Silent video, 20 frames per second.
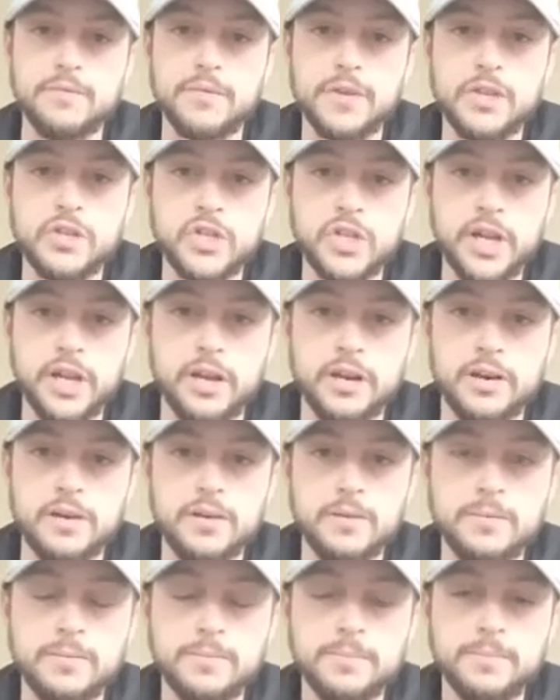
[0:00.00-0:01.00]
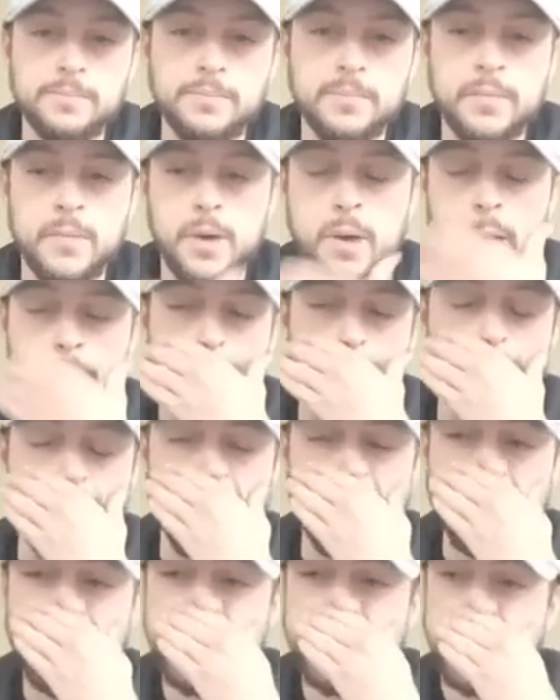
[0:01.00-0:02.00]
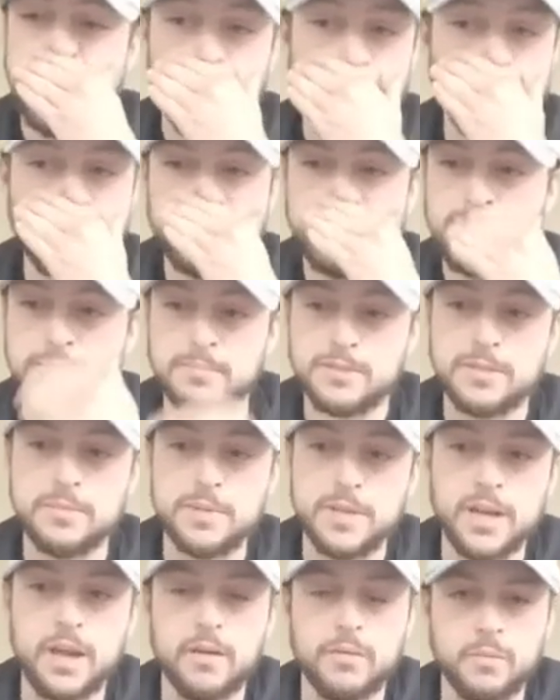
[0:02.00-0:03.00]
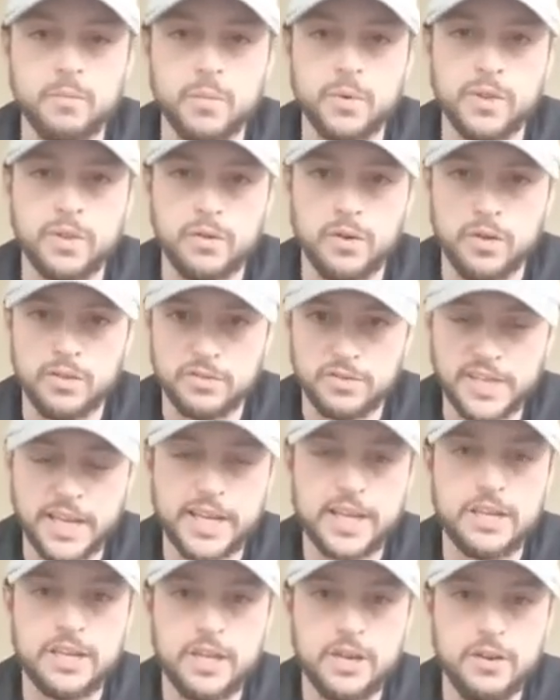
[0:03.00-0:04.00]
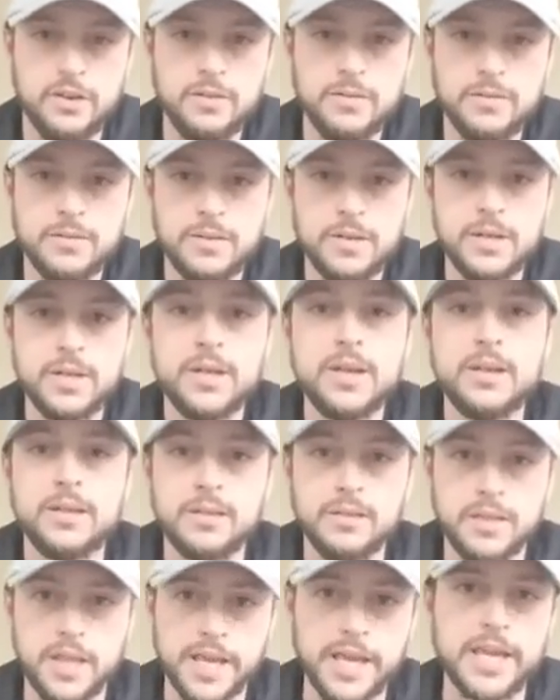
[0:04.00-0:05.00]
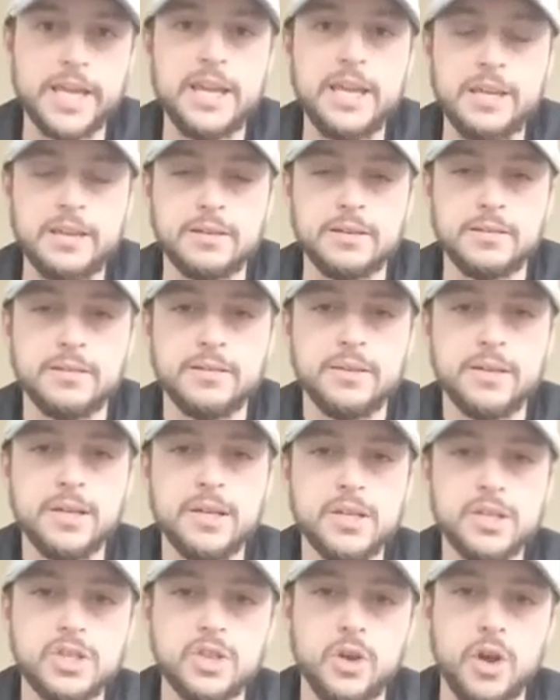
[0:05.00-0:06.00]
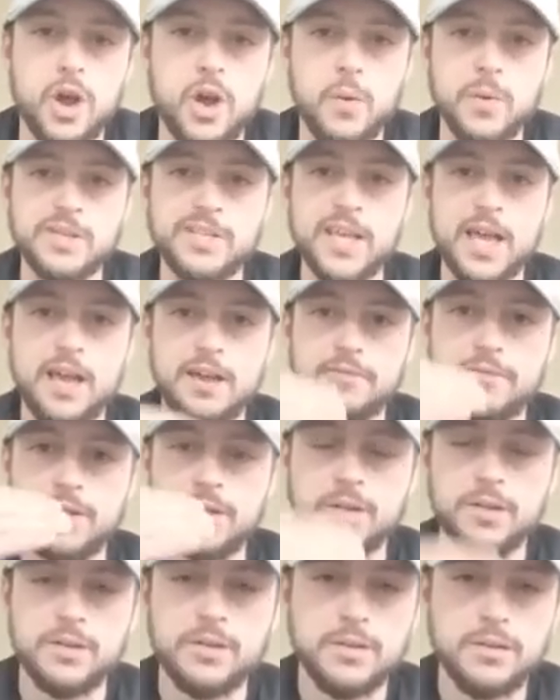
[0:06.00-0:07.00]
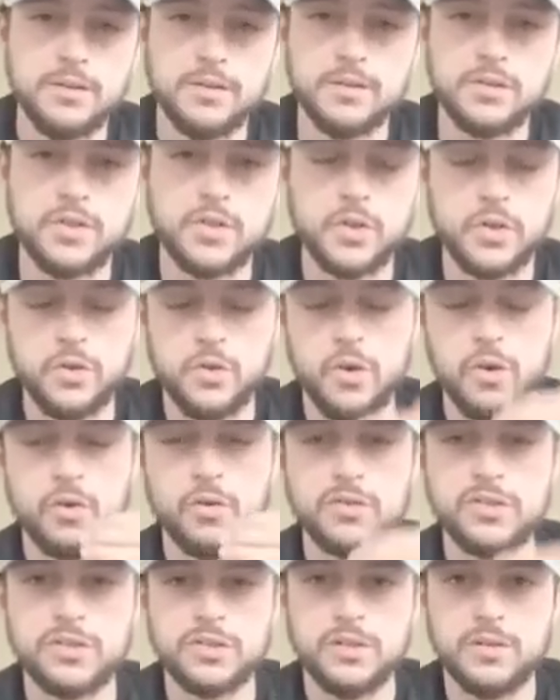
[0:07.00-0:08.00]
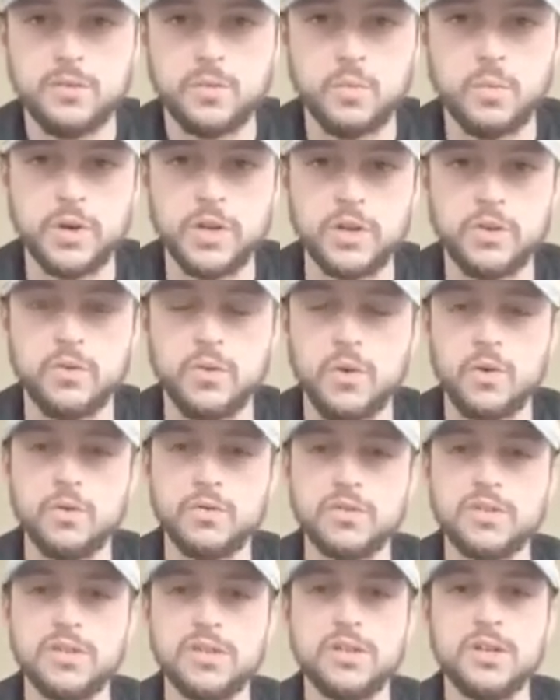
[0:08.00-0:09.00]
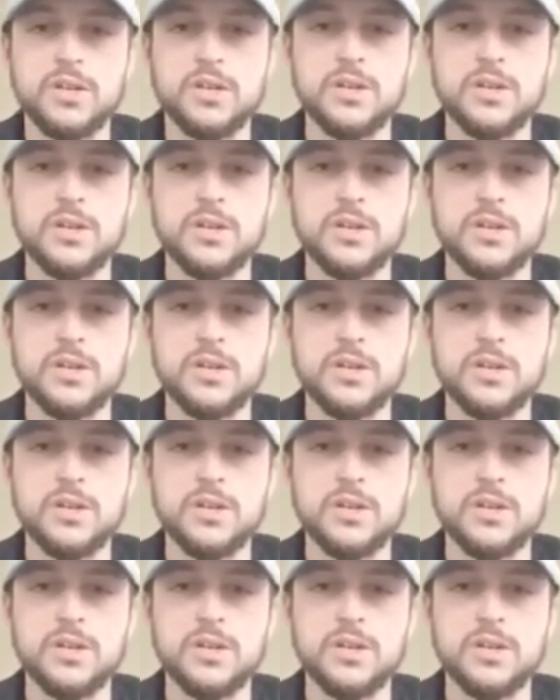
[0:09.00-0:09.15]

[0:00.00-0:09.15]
of each year, I like them to be on, when they're on their 2nd year, they get eaten. So I always have the 2-year-olds, 1-year-olds.